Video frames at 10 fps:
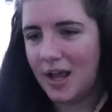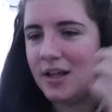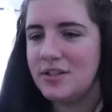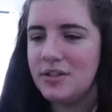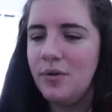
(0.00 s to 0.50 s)

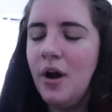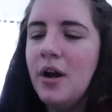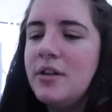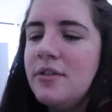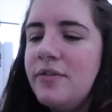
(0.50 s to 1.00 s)
it's so
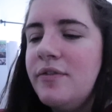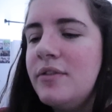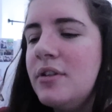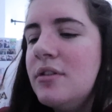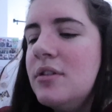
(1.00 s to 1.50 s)
hard
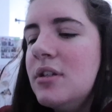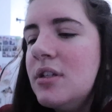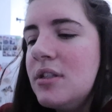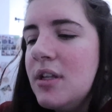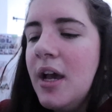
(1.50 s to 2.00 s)
to
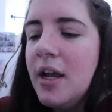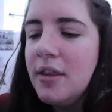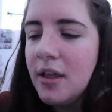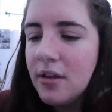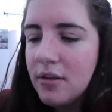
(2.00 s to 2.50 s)

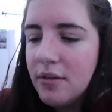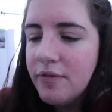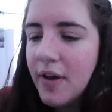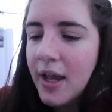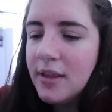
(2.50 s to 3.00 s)
decide, like, the
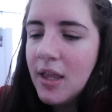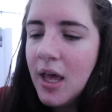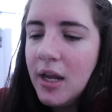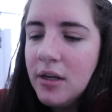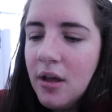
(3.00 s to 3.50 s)
fine
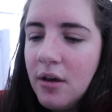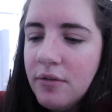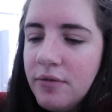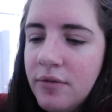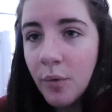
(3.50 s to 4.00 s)
line
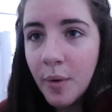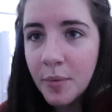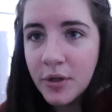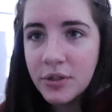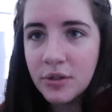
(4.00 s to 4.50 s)
of what
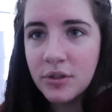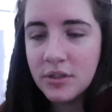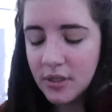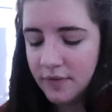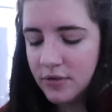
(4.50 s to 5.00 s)
personal
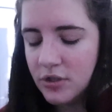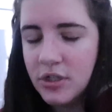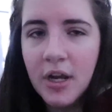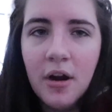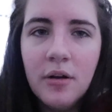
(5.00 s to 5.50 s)
stuff to
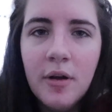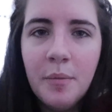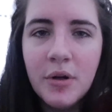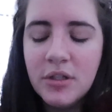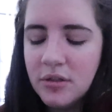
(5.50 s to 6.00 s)
share and
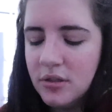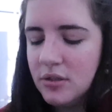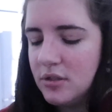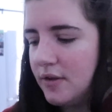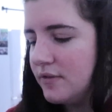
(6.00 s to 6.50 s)
what personal
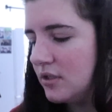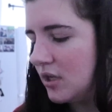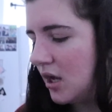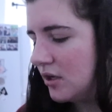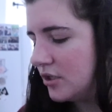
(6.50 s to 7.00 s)
stuff to not